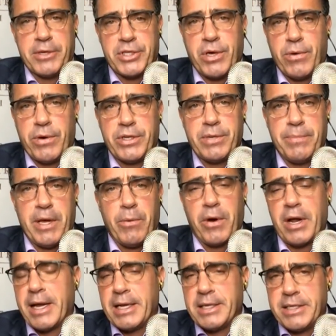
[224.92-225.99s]
is going to be. We're going
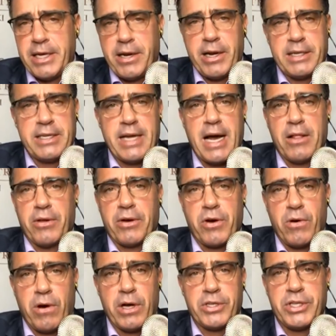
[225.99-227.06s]
to continue to dollar
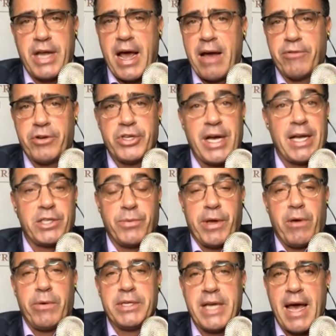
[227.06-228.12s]
cost average as we
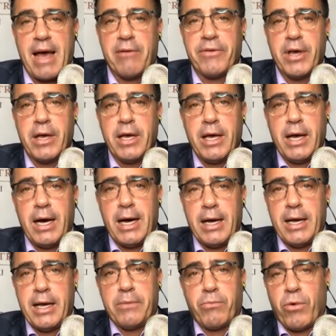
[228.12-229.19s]
always have. Uh,
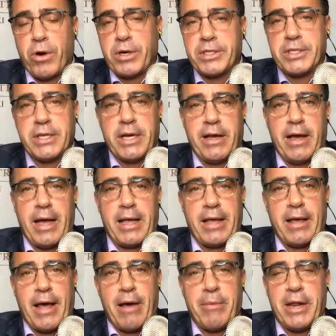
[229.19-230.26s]
it worked. Uh,
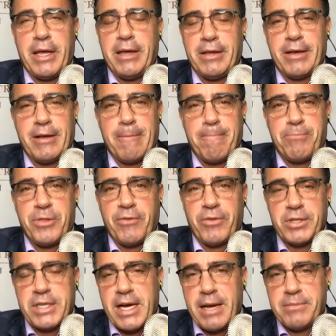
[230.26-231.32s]
how many uh, different
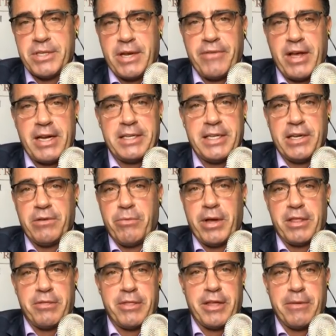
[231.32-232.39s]
times I've had to deal
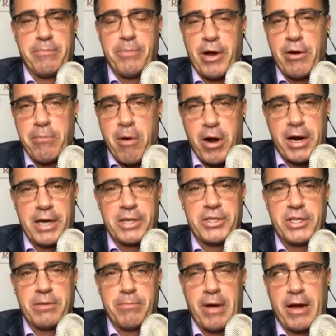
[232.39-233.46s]
with uh, bear markets
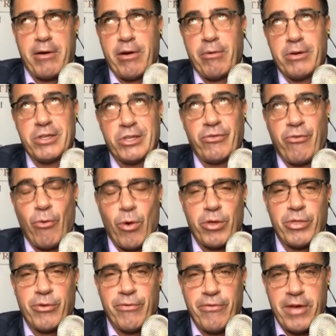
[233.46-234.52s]
in my career? What is this fourth
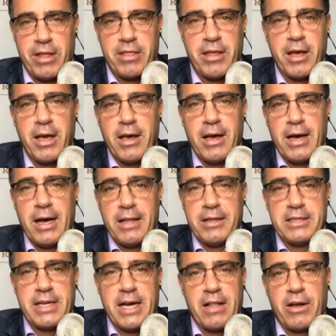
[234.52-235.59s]
or fifth? the
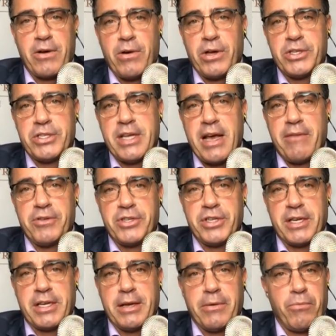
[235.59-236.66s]
dollar cost
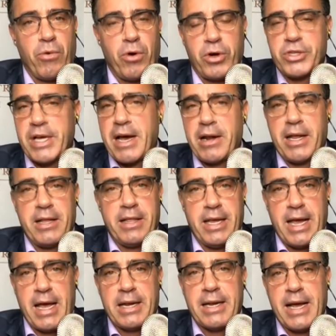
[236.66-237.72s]
averaging works out in the
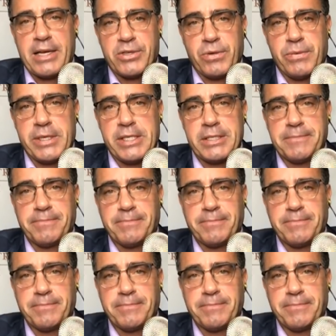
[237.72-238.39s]
end as always.